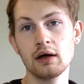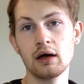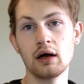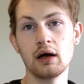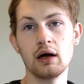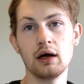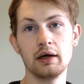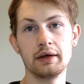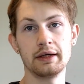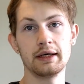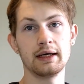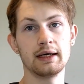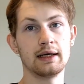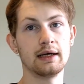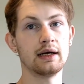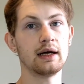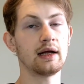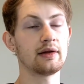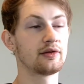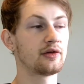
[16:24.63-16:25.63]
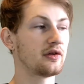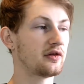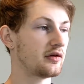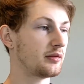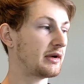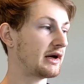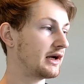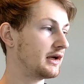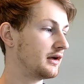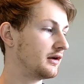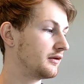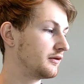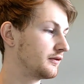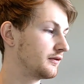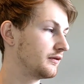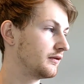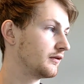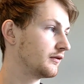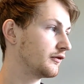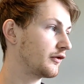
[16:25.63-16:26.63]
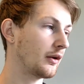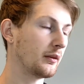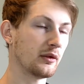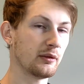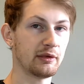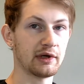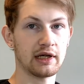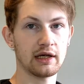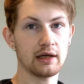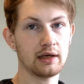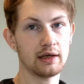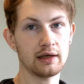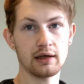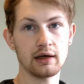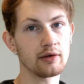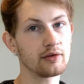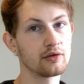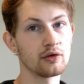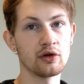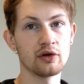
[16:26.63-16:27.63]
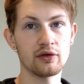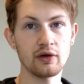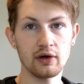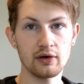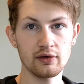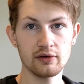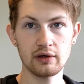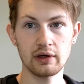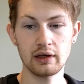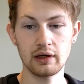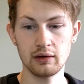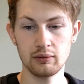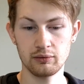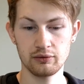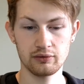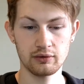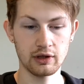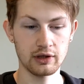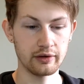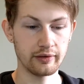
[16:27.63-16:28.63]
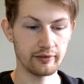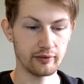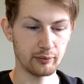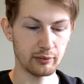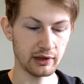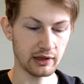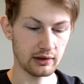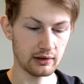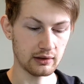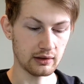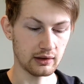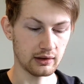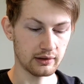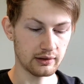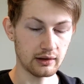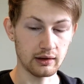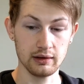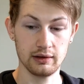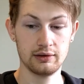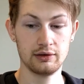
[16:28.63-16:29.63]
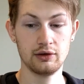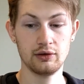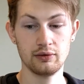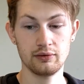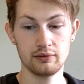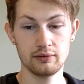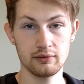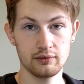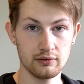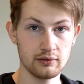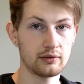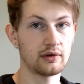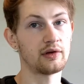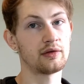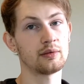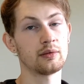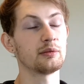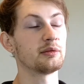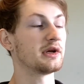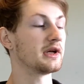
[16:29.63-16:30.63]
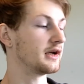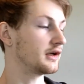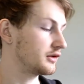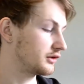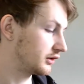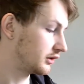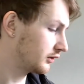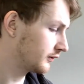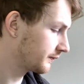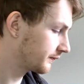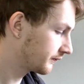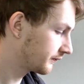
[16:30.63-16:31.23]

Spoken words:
anticipated from the beginning. As soon as I decided I was going to use a pick guard, I knew this would be an issue.